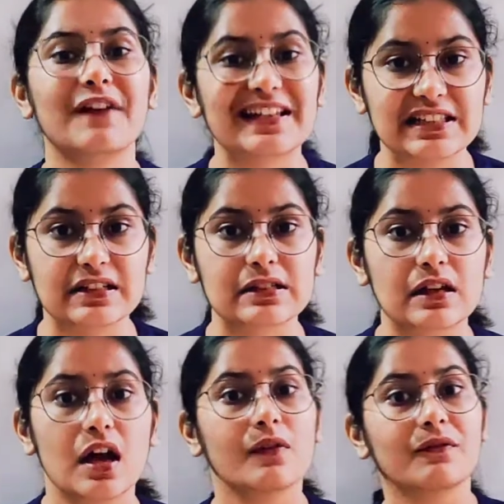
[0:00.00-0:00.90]
acids,
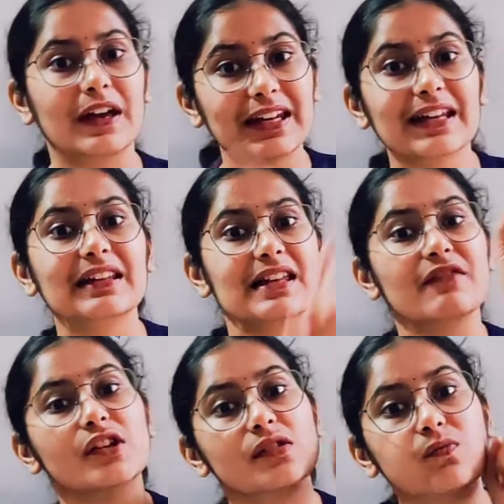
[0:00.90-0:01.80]
wherein there
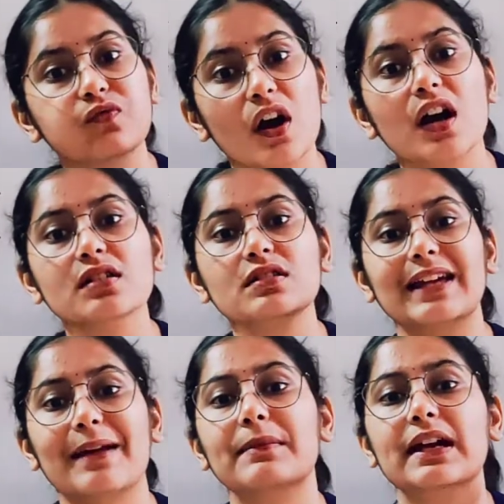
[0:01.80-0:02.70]
was first
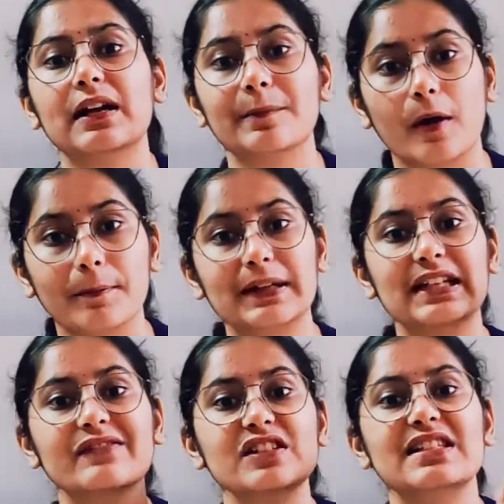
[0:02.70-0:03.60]
chemical
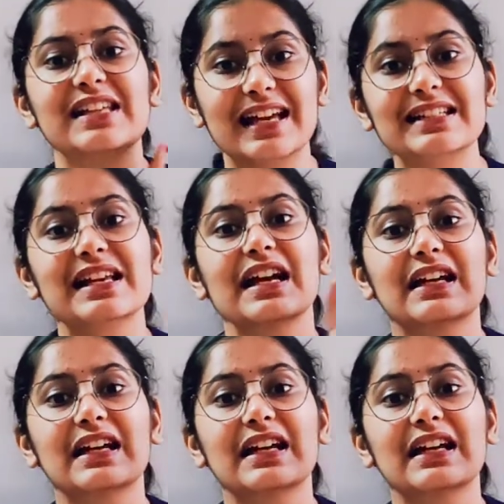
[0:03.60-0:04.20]
property which says